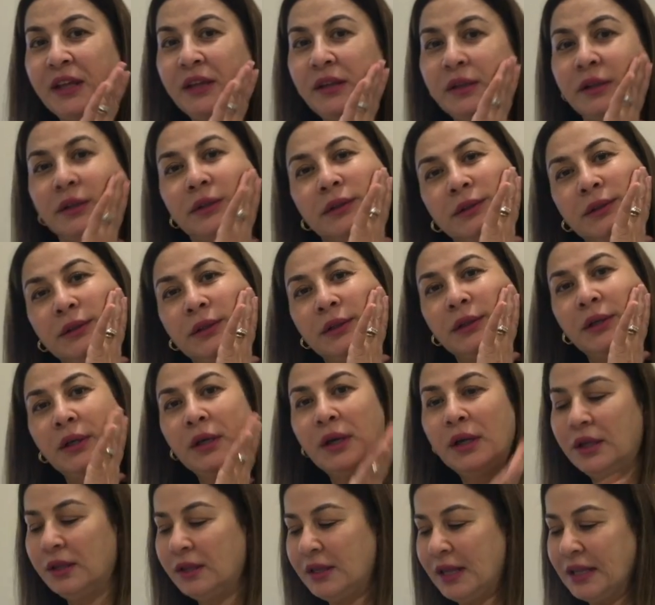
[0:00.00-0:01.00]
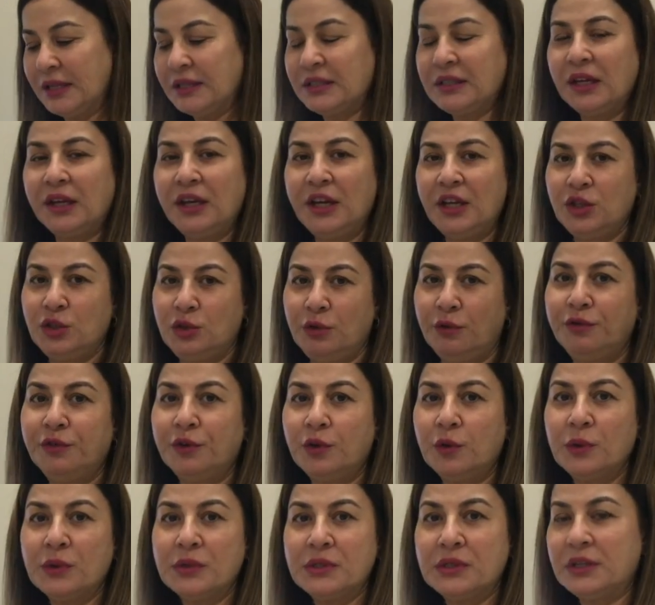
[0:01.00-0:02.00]
the skin, that's a
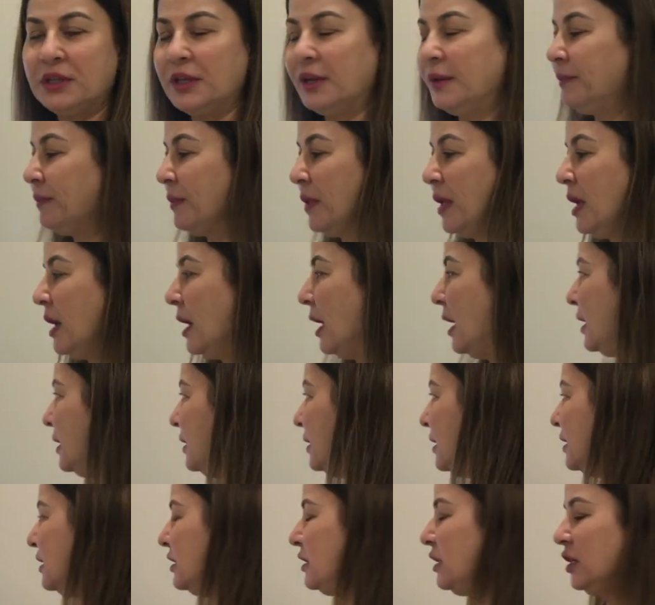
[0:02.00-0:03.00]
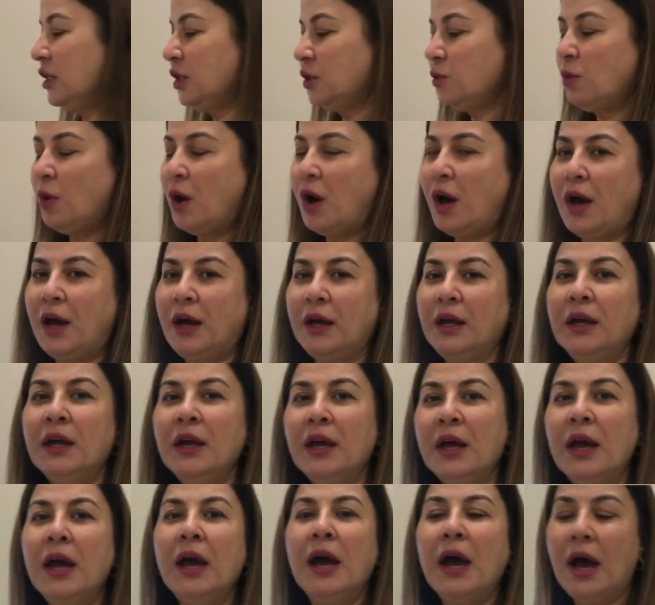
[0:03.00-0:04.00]
radio frequency. And this is
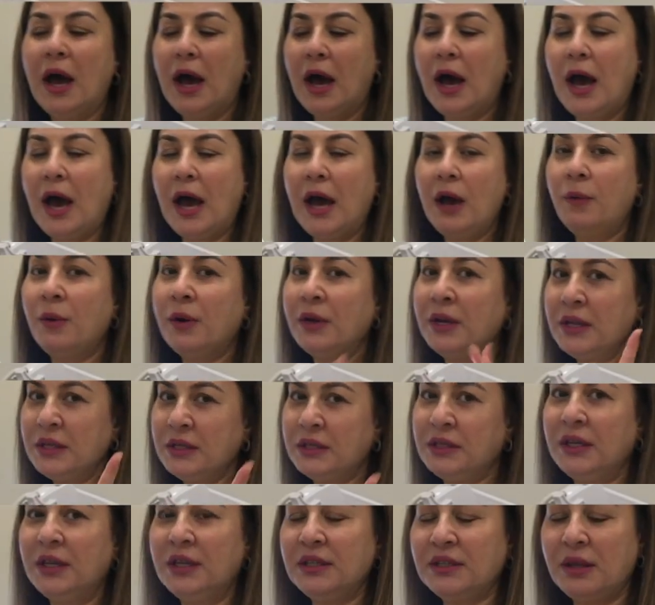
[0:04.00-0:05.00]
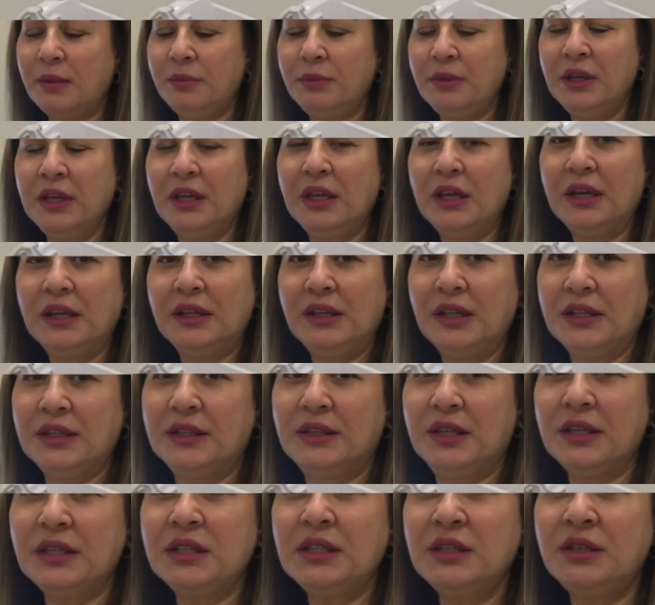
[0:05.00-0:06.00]
why I want to say something
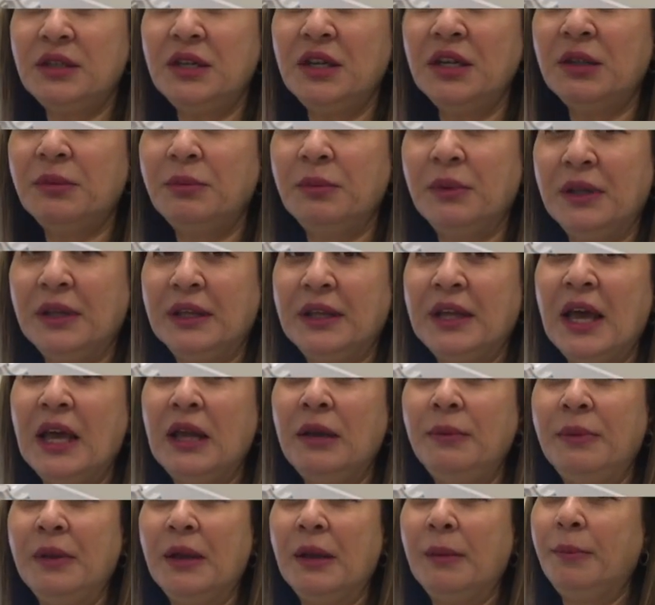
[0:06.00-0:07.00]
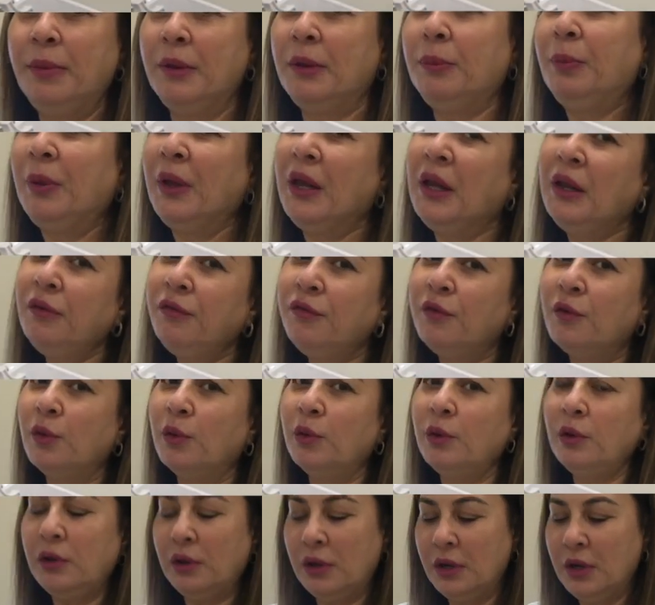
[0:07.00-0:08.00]
here, that this treatment can be a bit
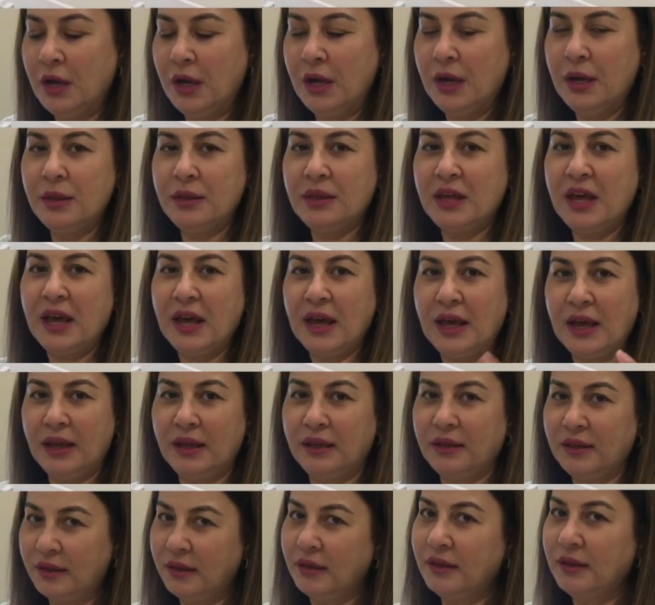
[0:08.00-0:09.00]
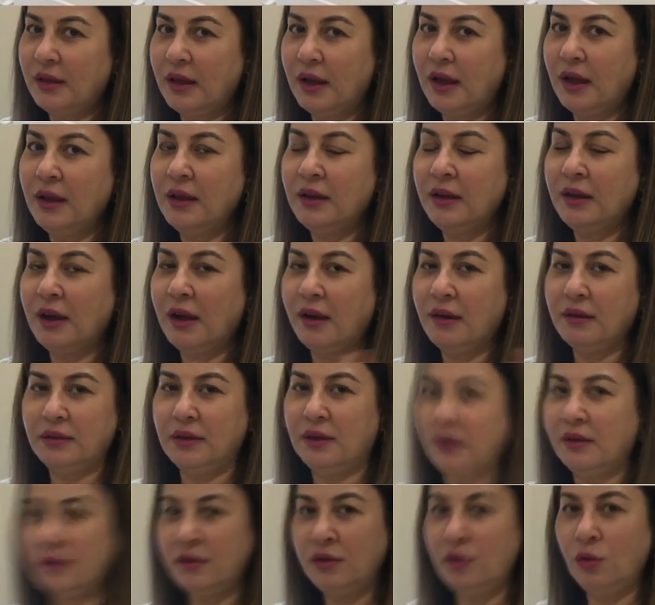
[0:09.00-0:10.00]
painful than
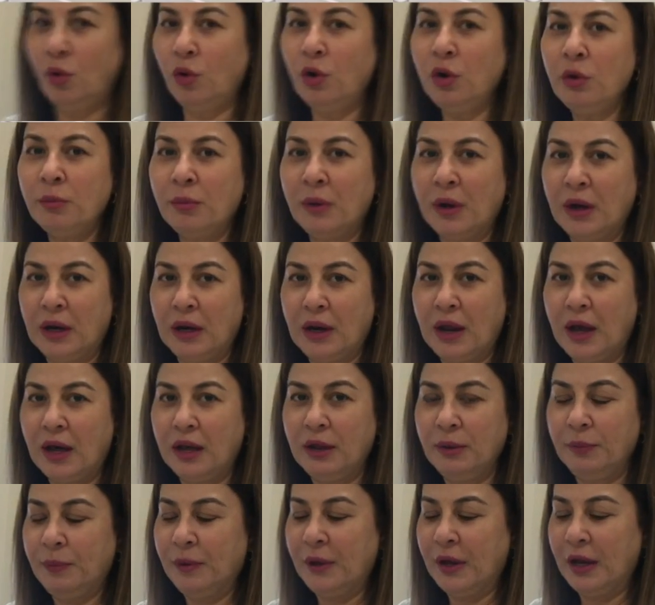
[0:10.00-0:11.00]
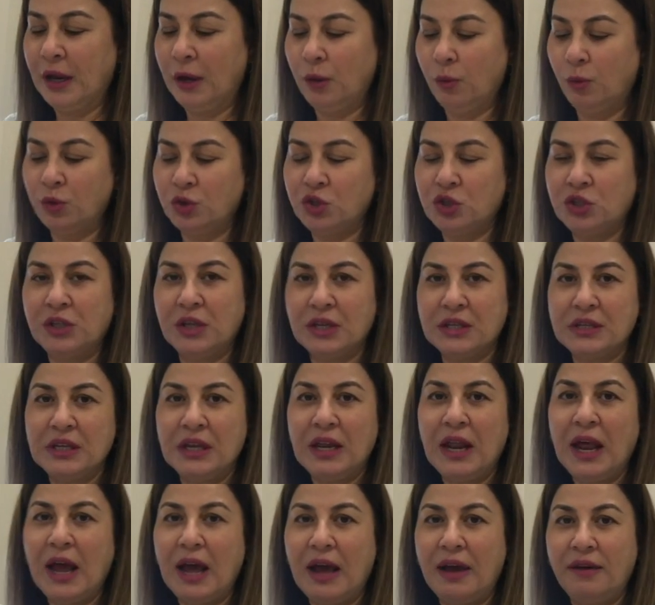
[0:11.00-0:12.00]
any other normal IPL,
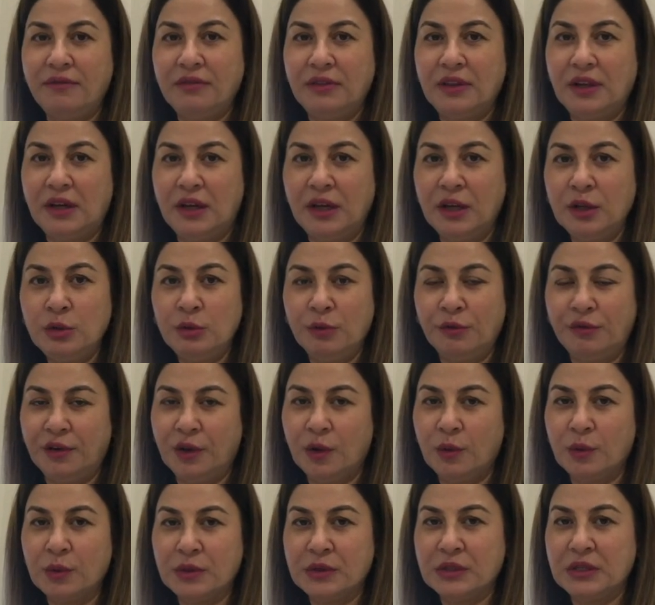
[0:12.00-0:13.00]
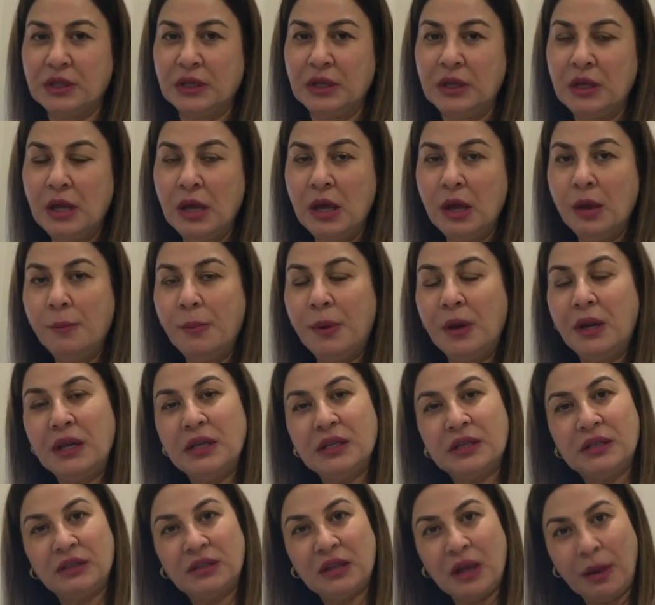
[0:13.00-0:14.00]
which doesn't have the radio frequency,
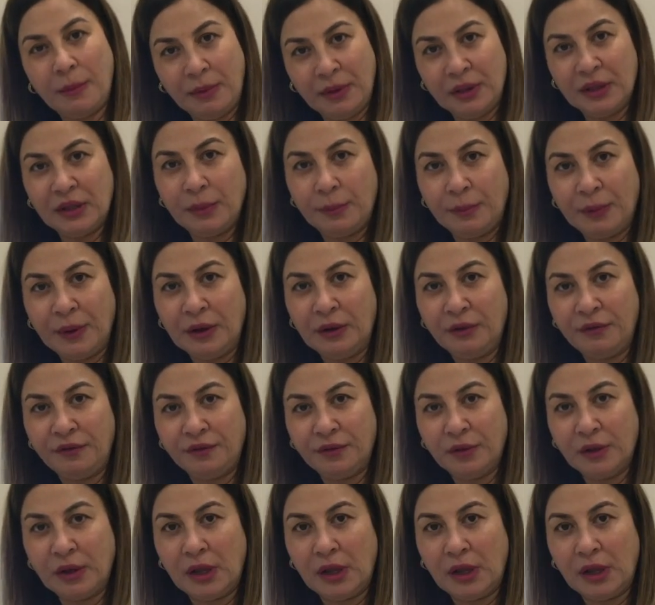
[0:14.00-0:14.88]
but it's double the